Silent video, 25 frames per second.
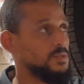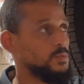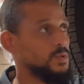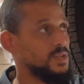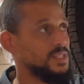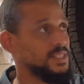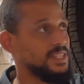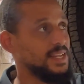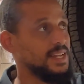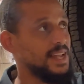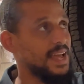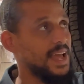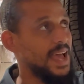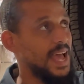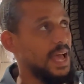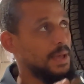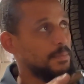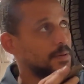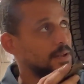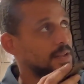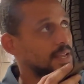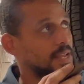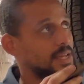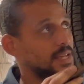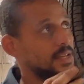what's going to
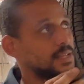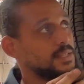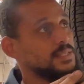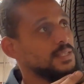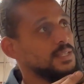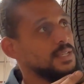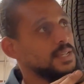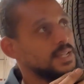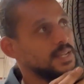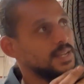happen is